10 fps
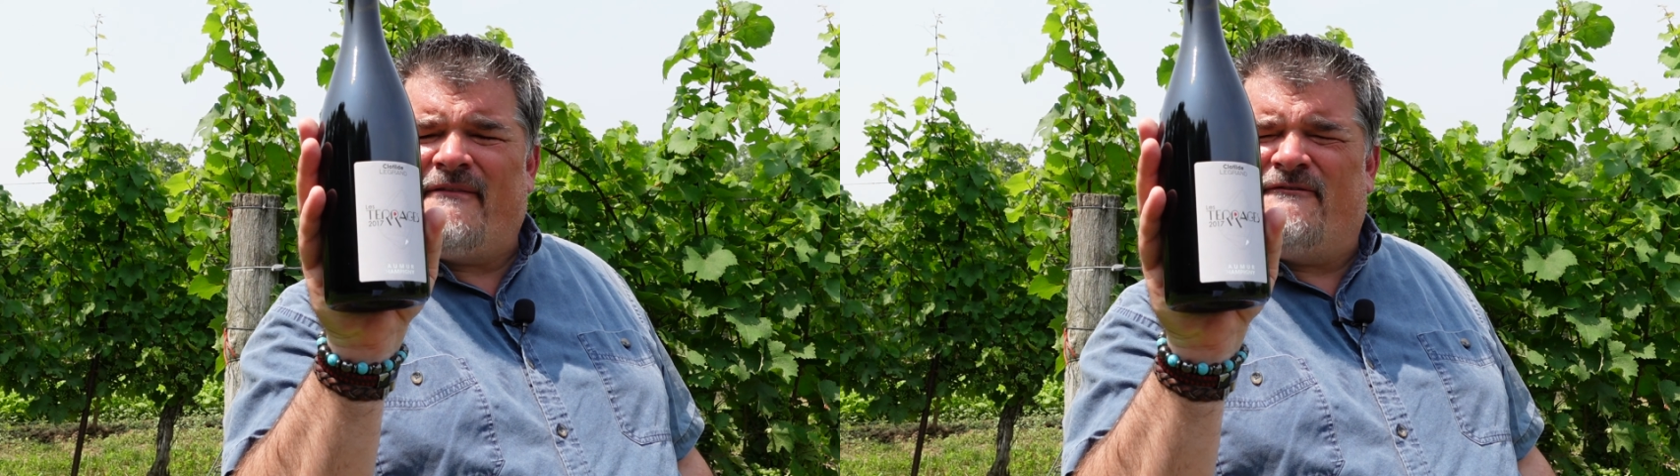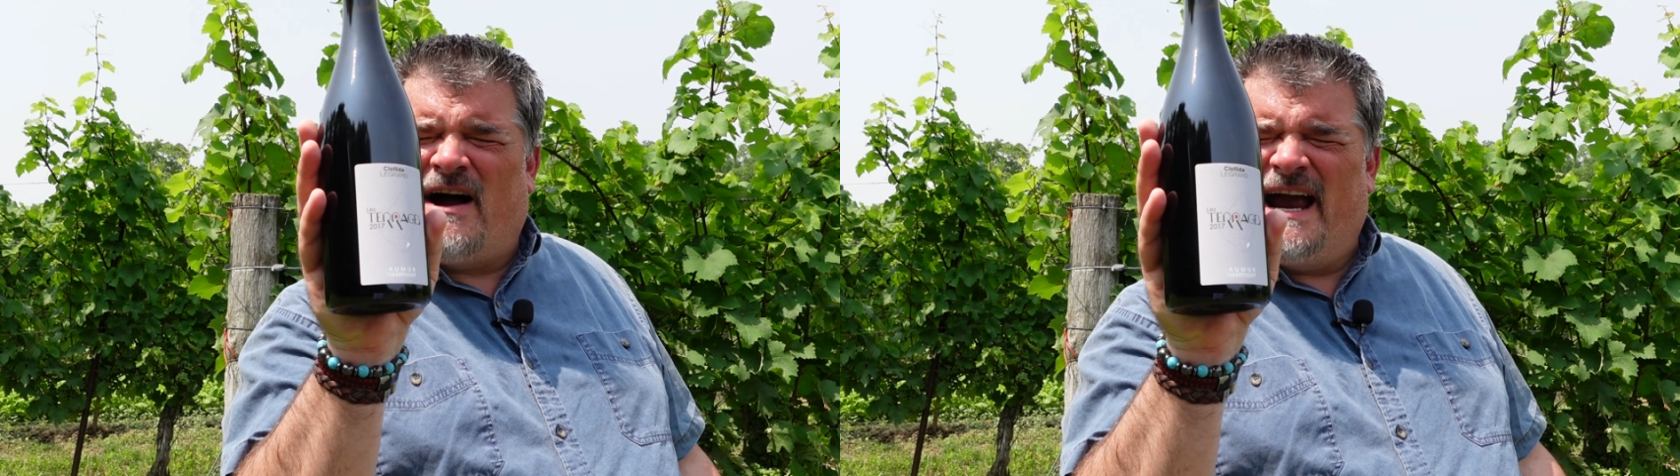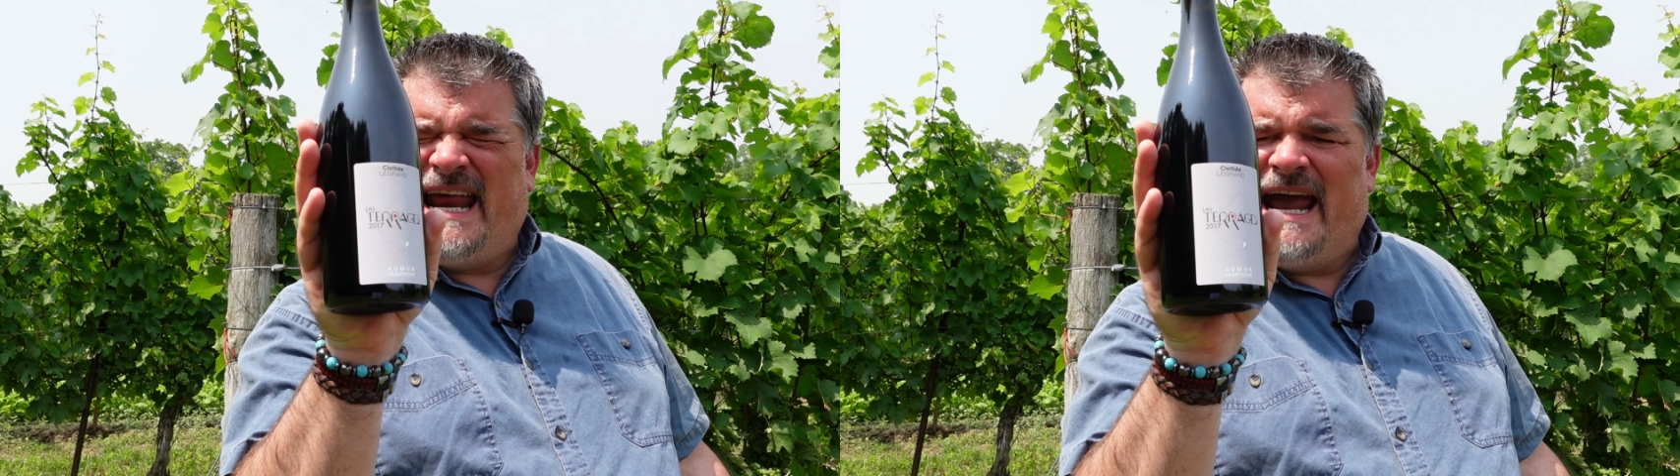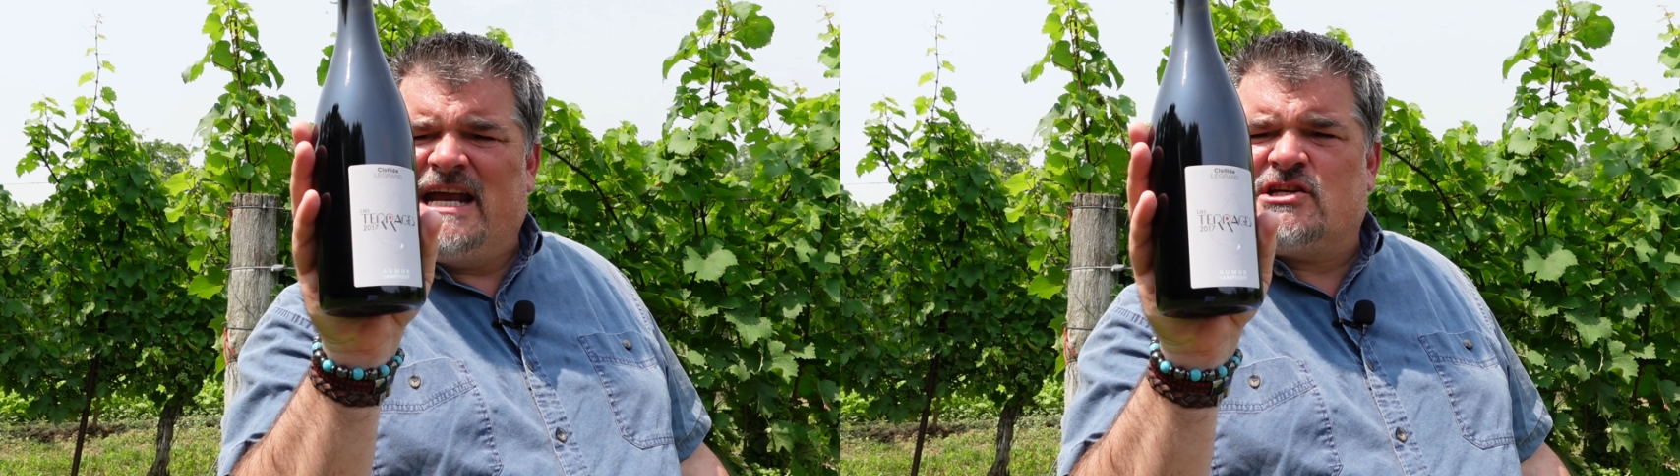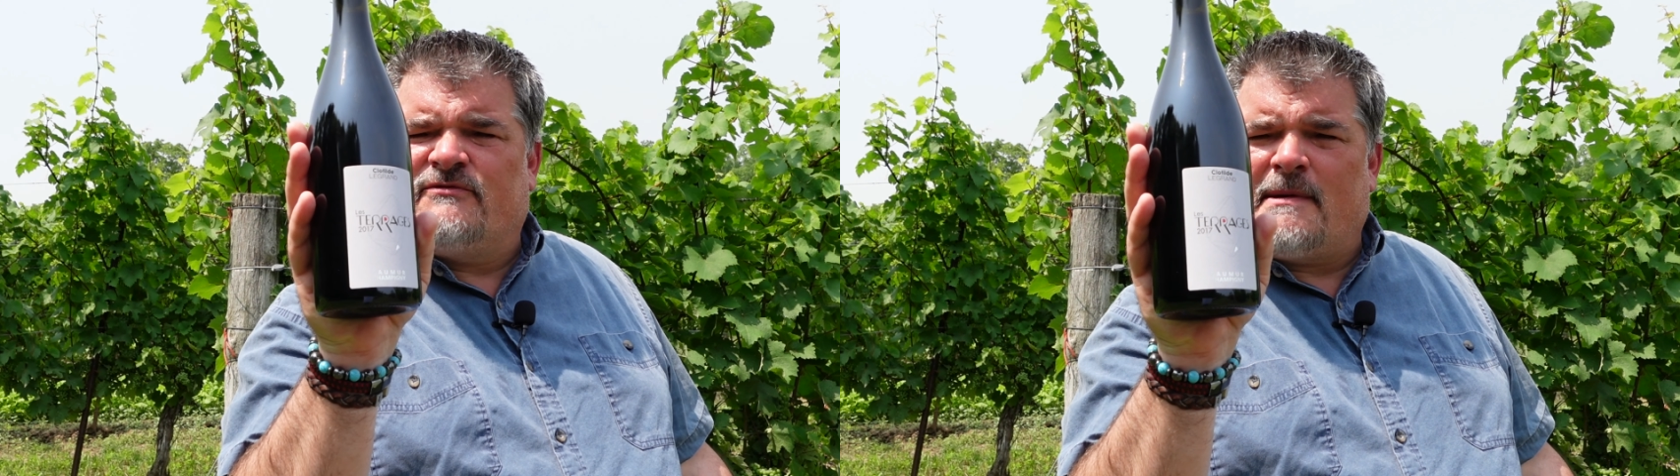vine
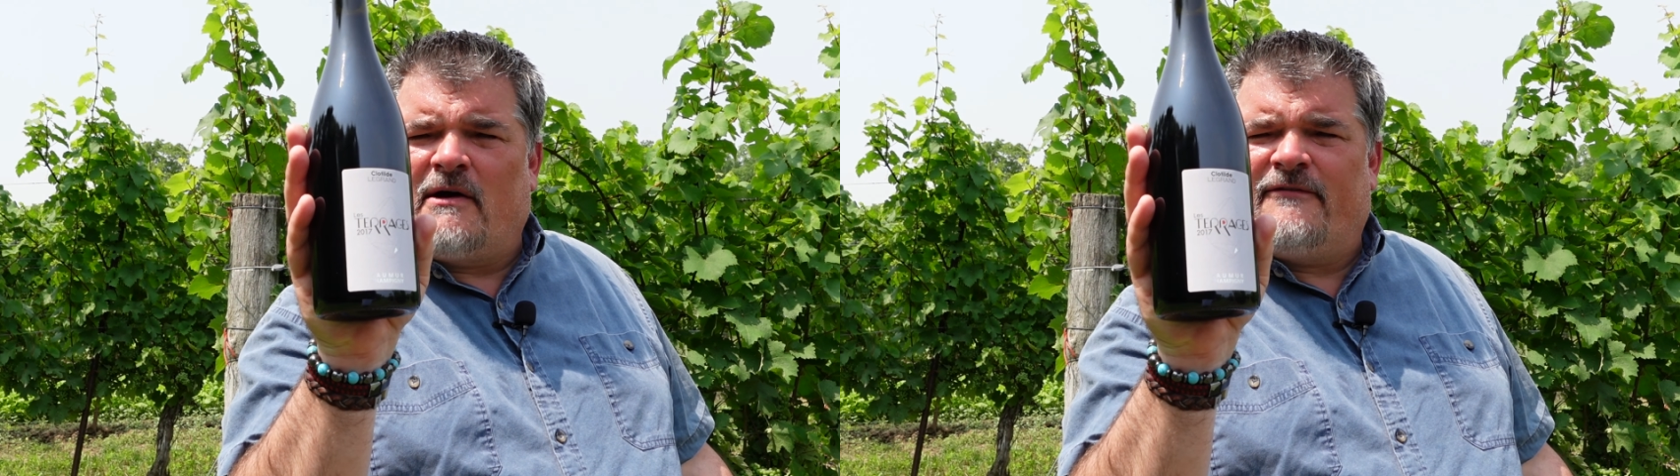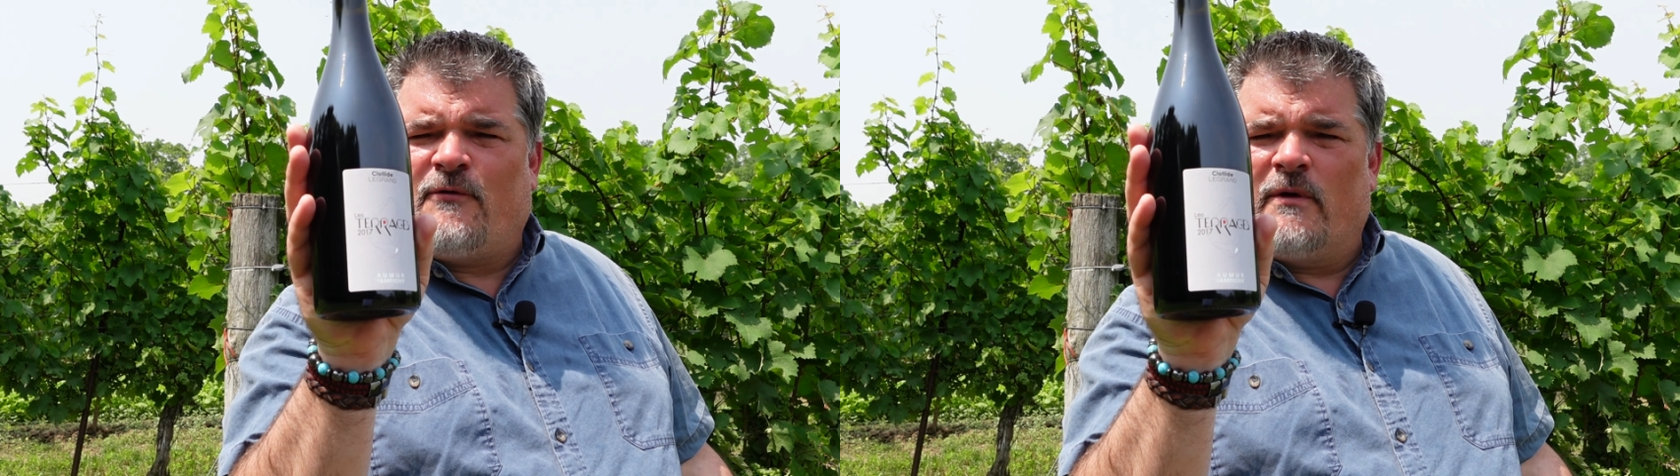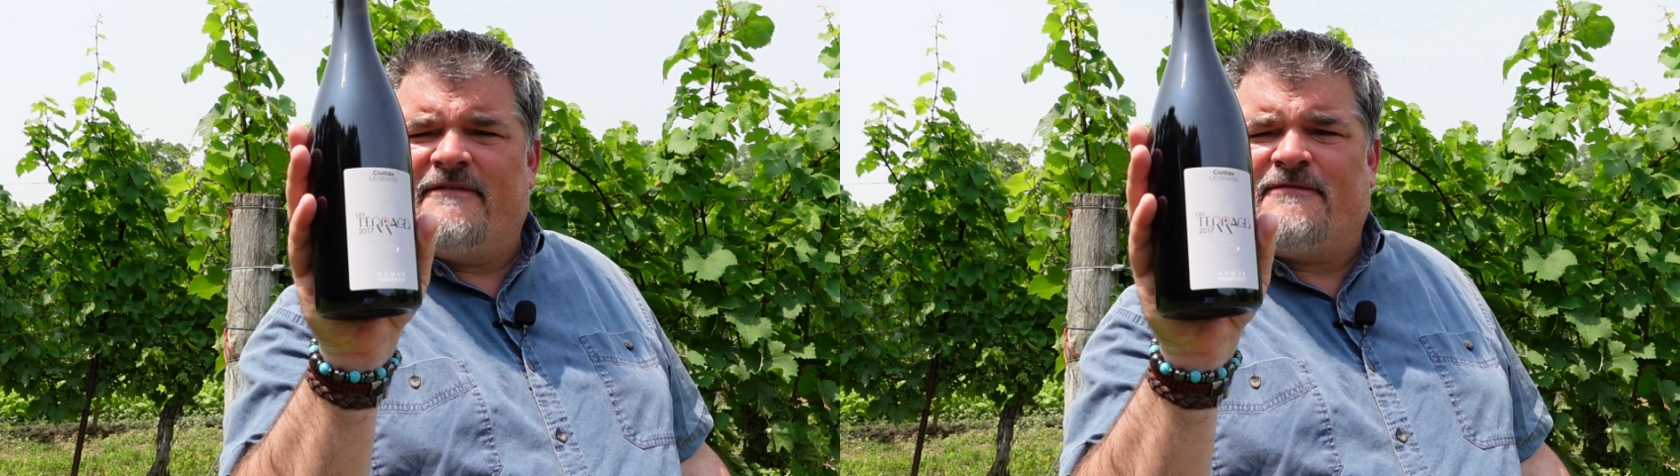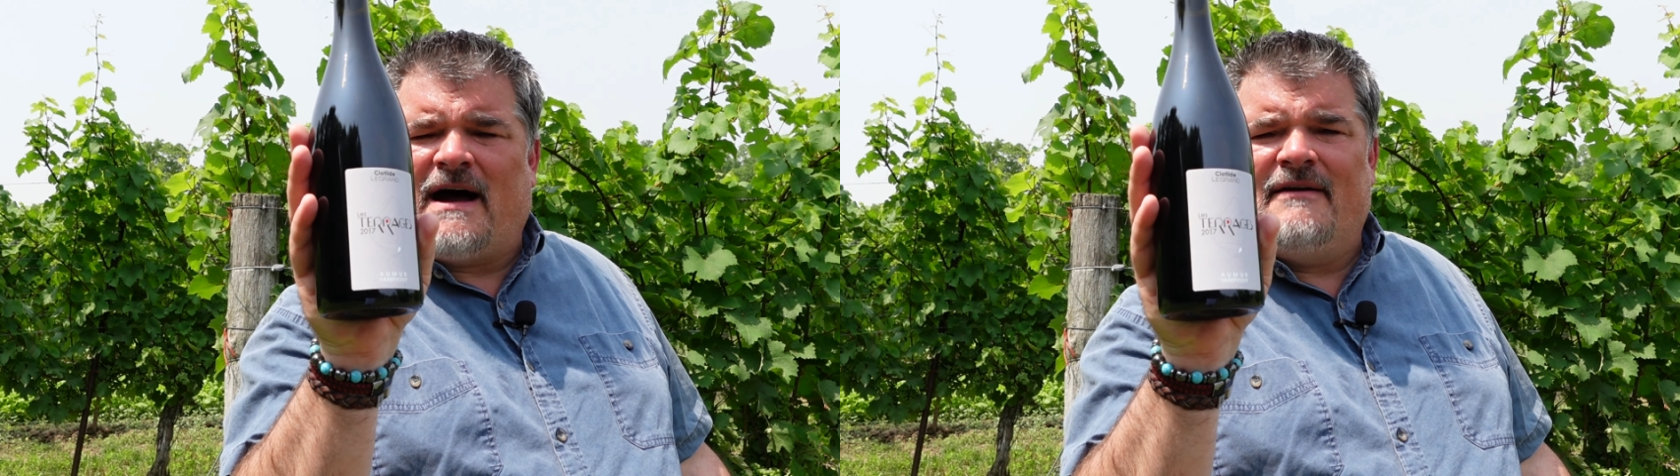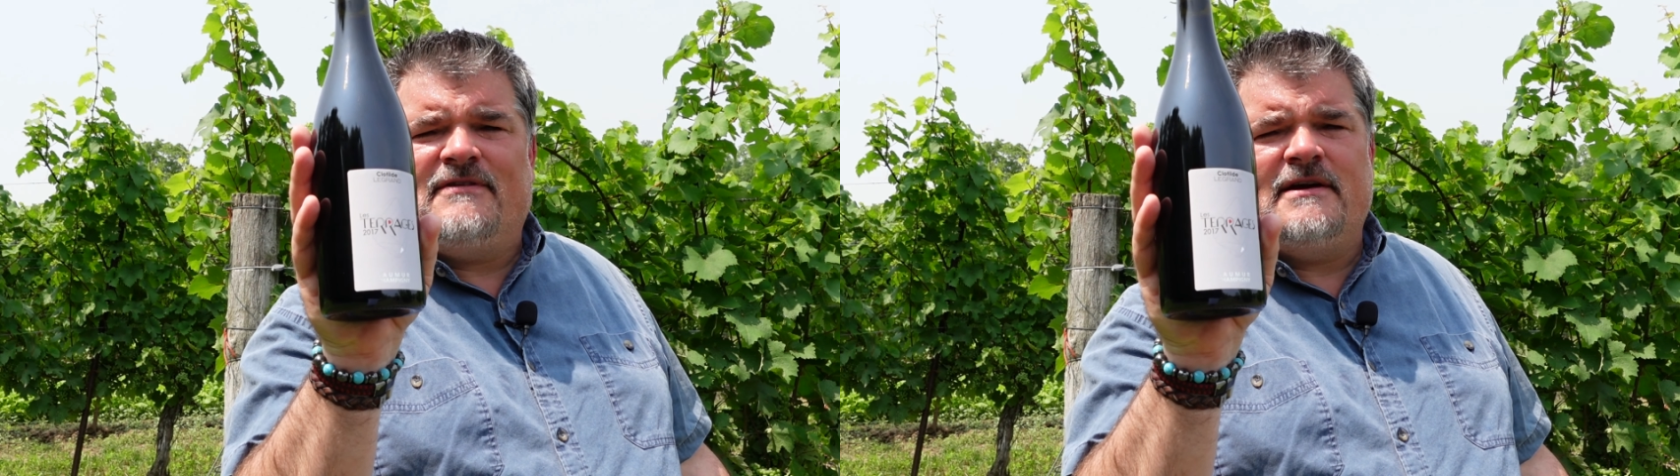age of about
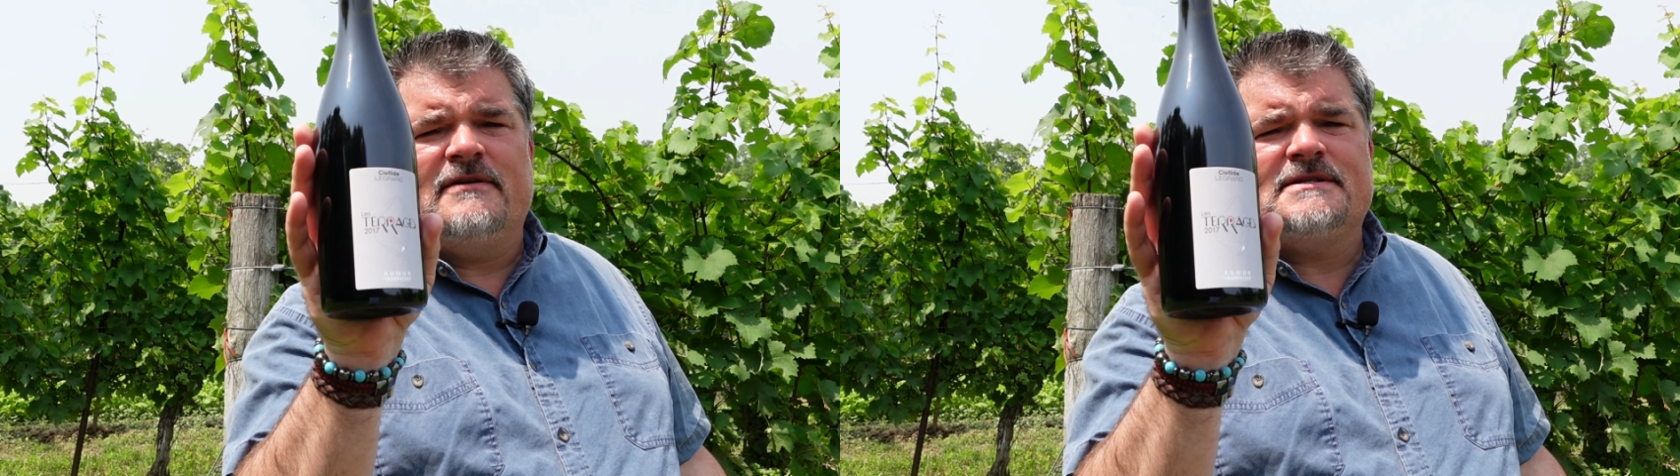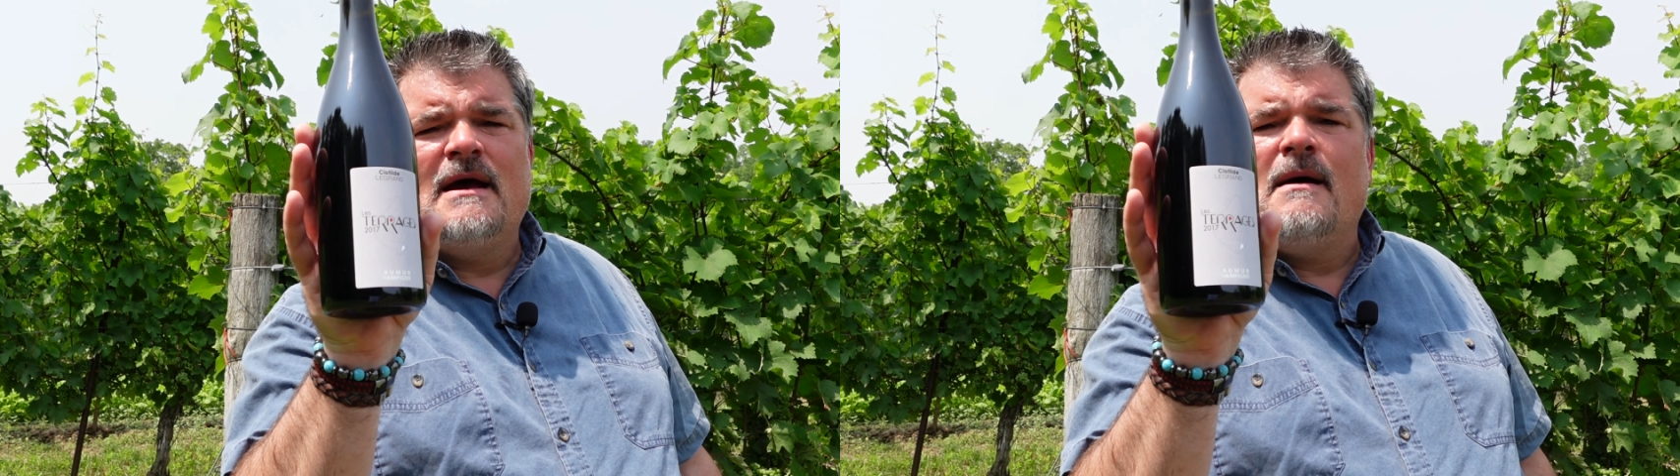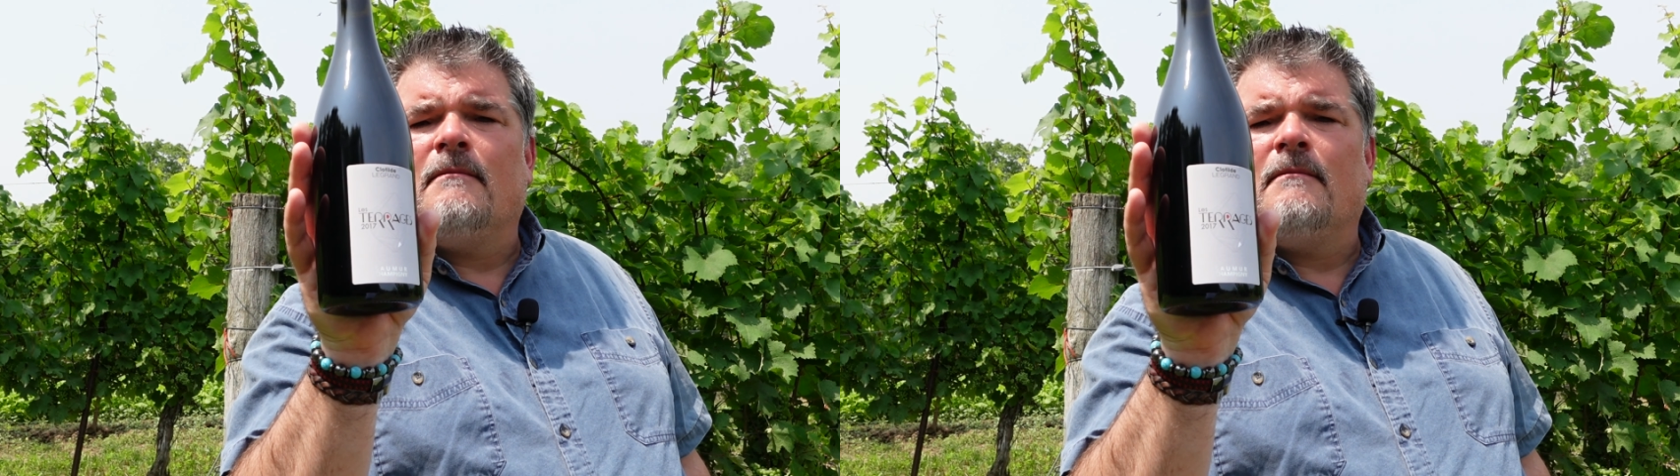45 years,